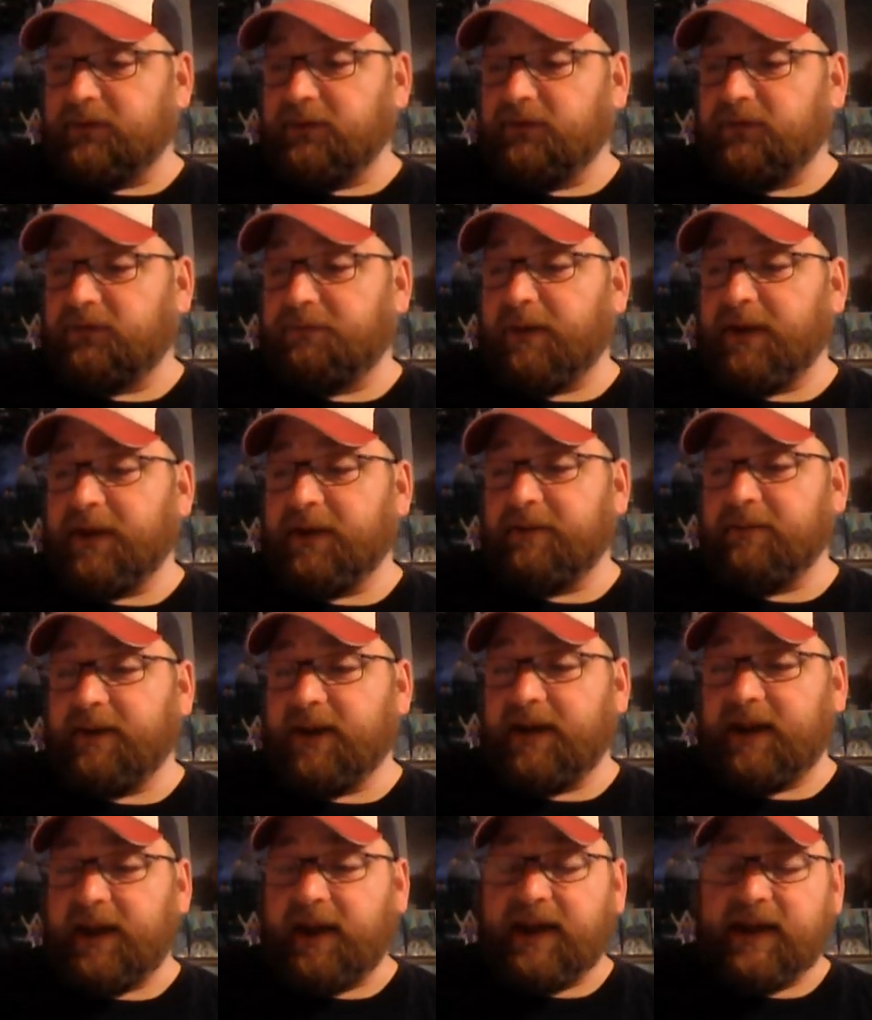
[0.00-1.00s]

to Spider-Man